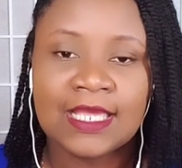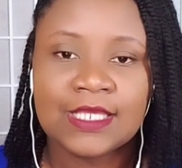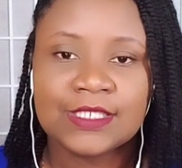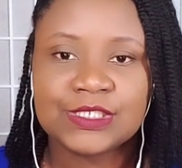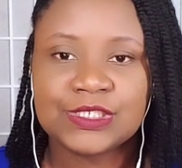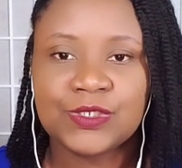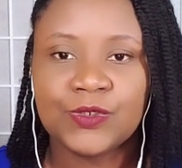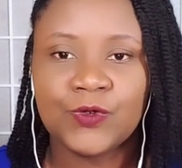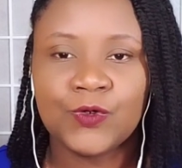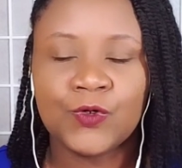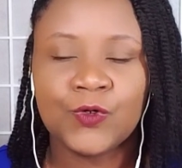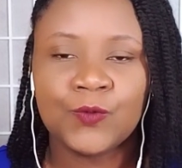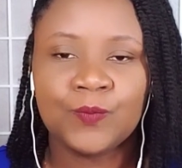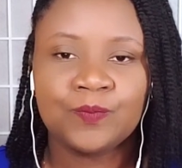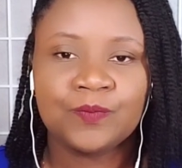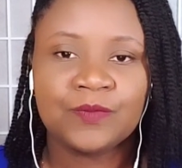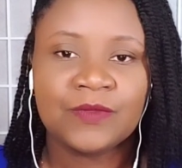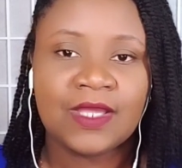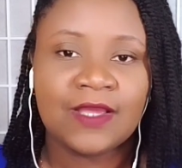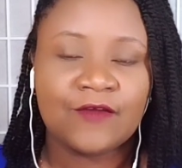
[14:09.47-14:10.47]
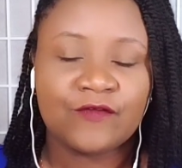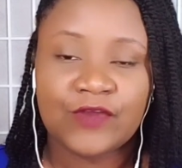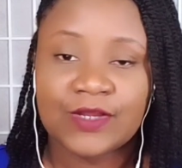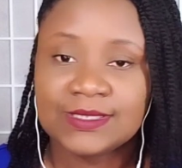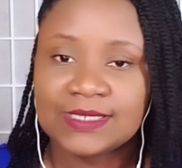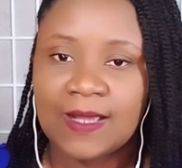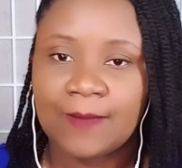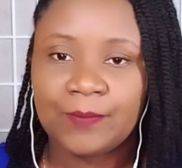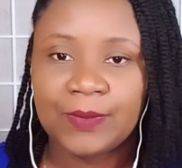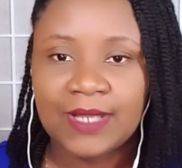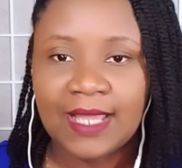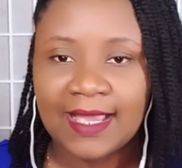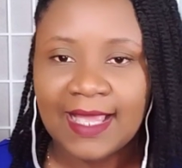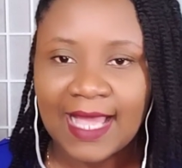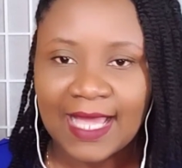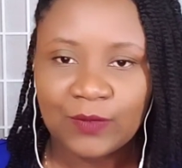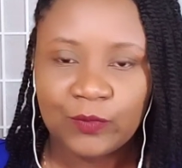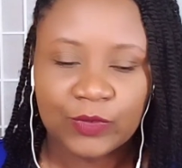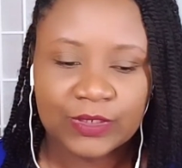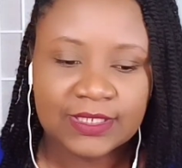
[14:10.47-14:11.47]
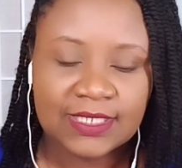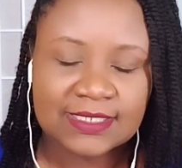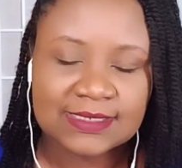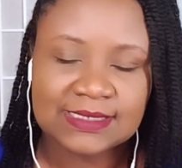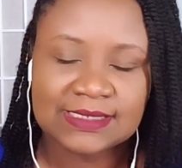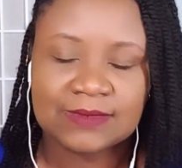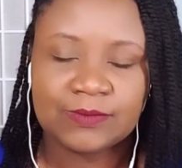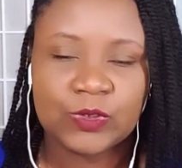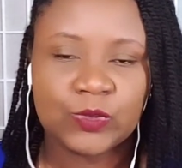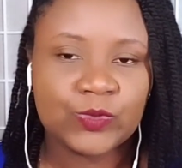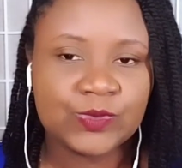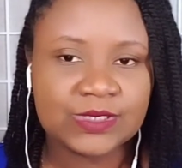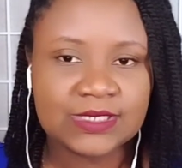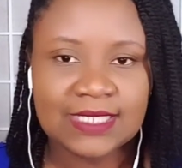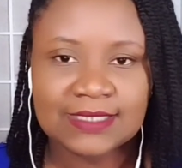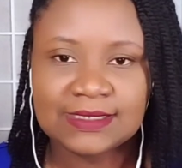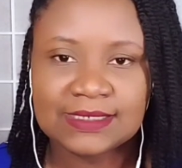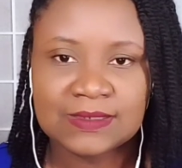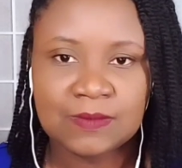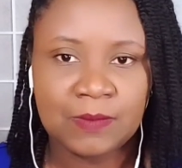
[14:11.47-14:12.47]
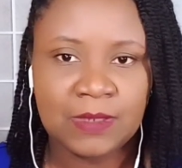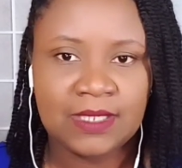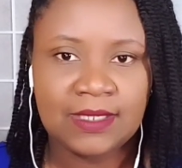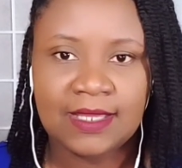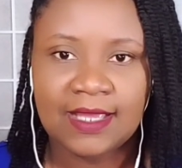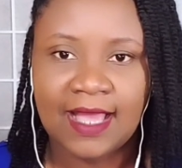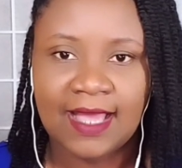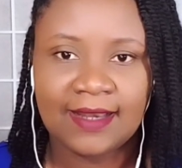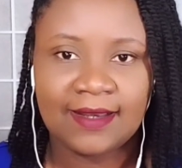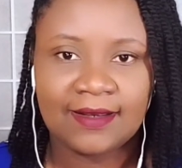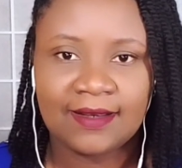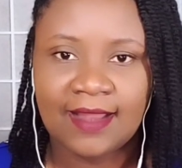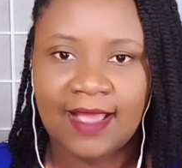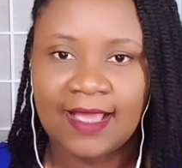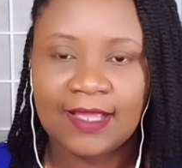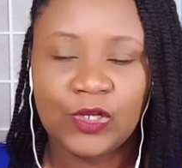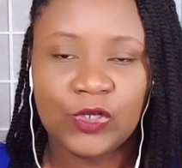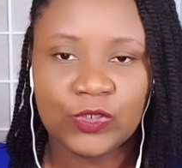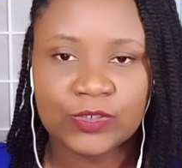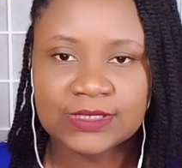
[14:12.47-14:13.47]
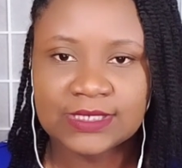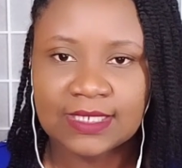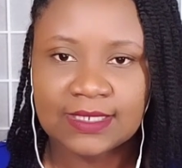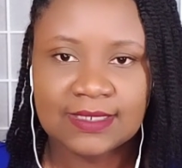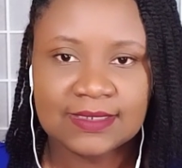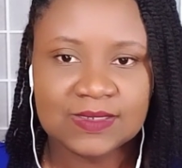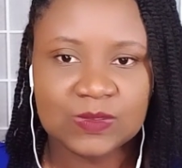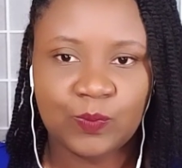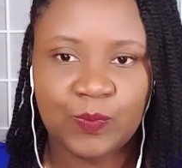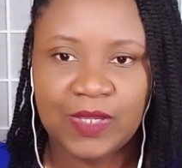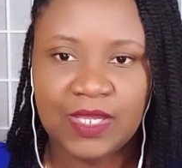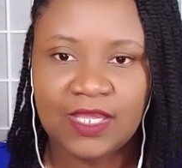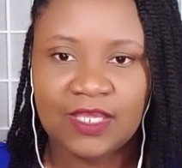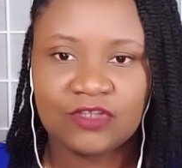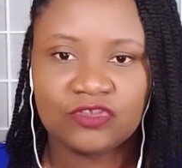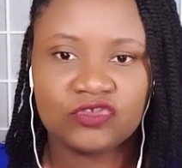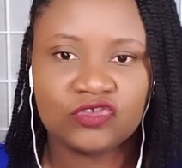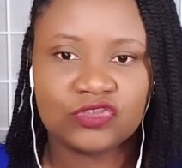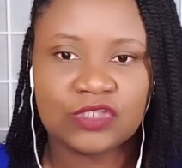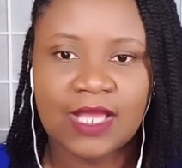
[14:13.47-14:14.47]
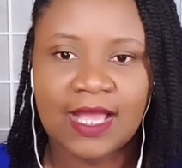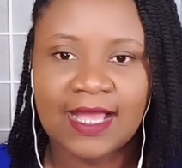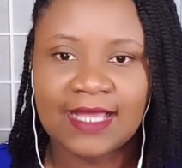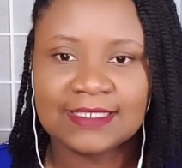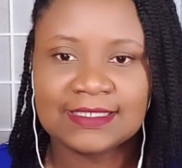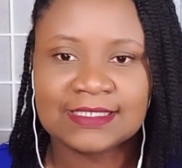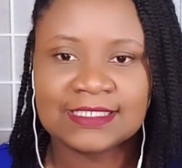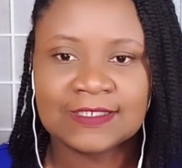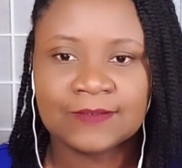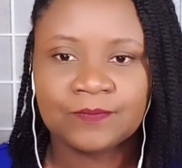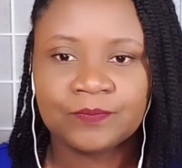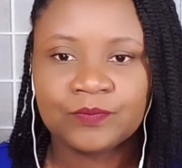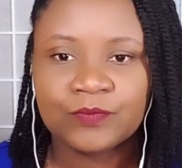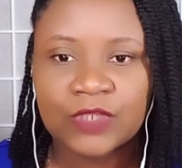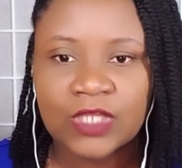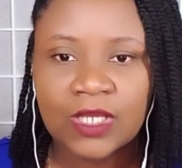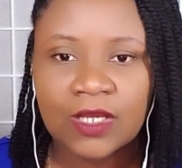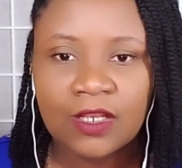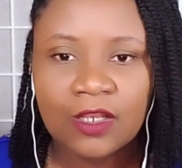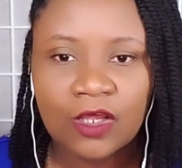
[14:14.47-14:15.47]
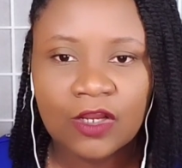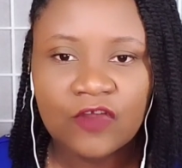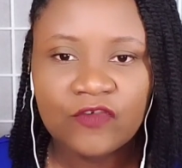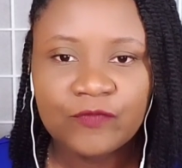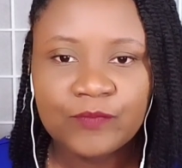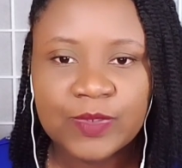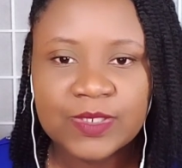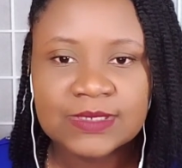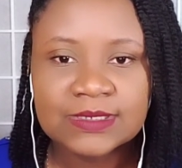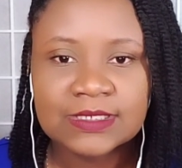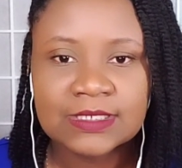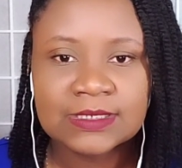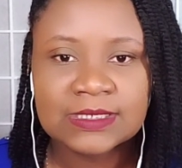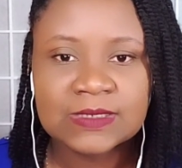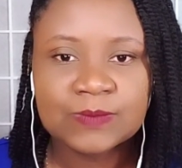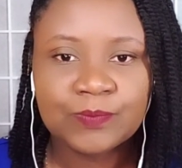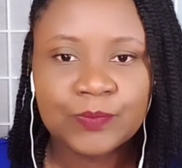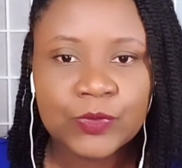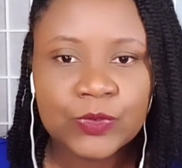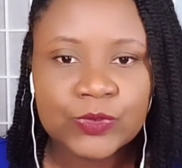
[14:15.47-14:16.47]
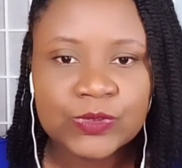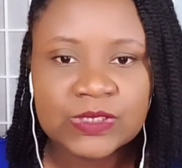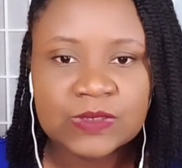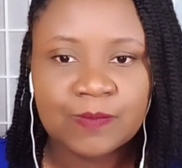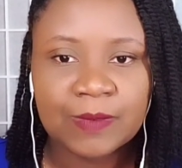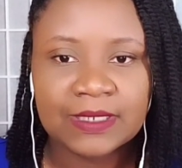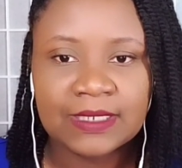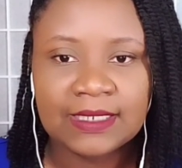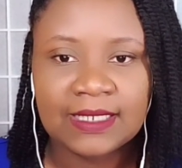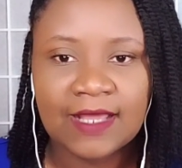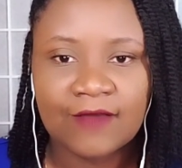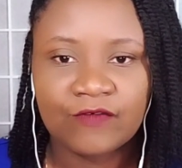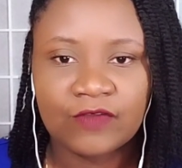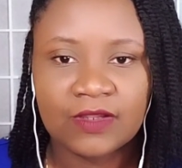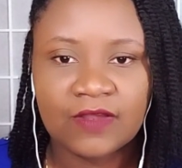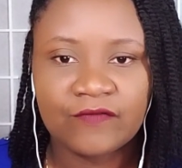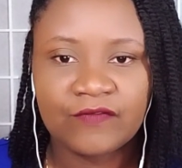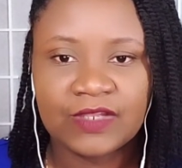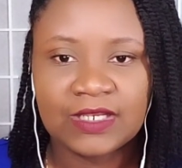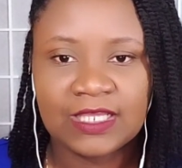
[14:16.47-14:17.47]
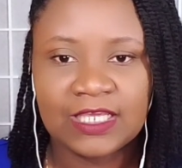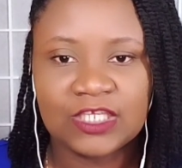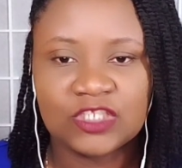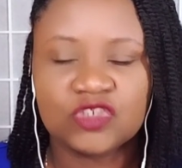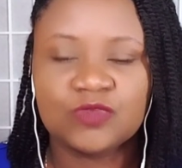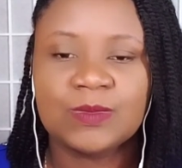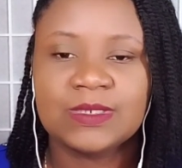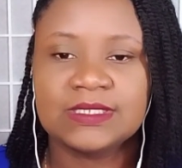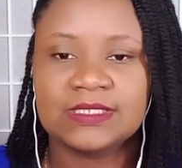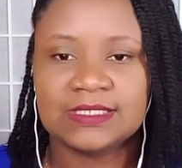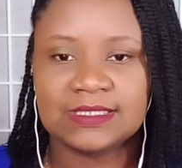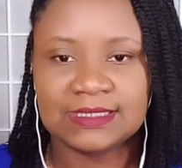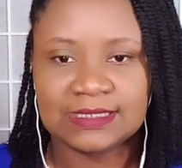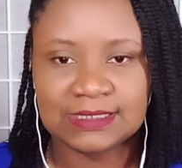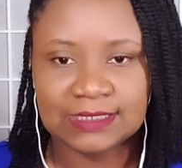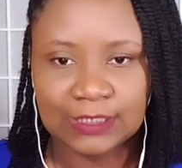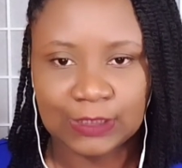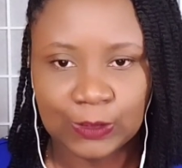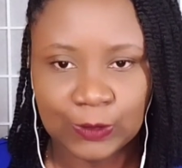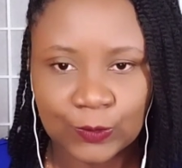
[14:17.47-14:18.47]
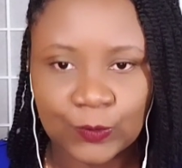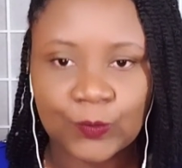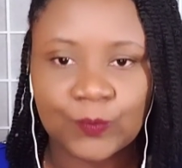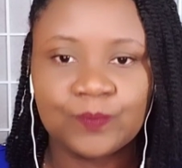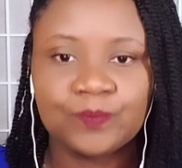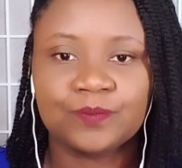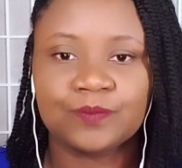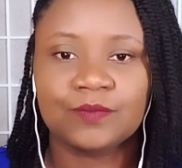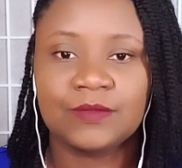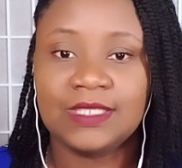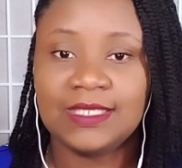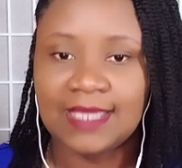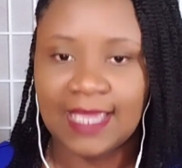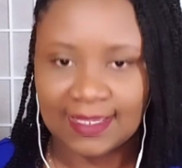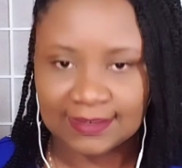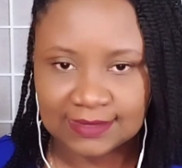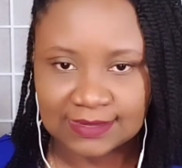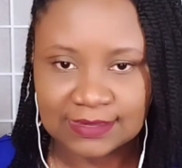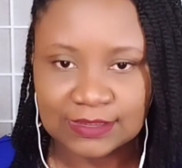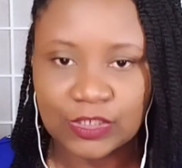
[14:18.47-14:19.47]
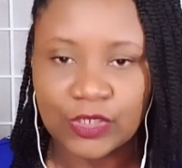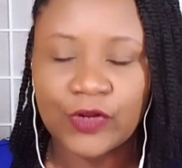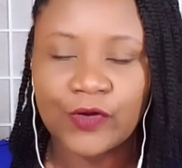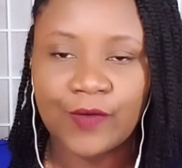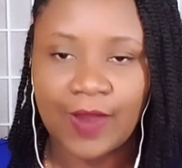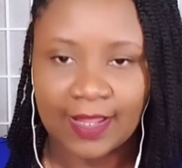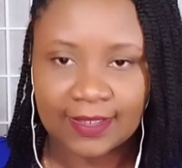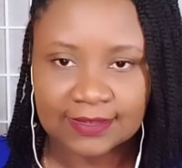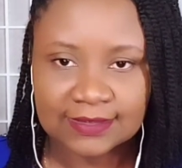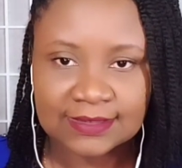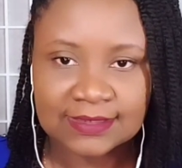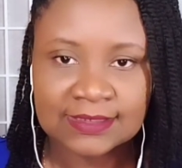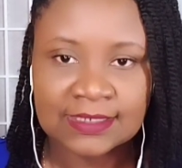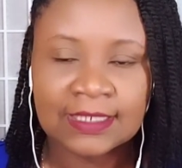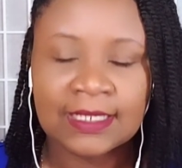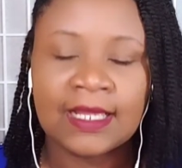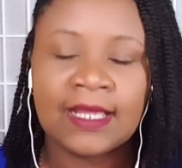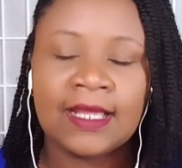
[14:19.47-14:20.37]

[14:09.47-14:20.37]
So, for example, I had one customer who said to me, and I looked at his page, that a lot of persons boost, but the level of engagement is still low. Yes, correct.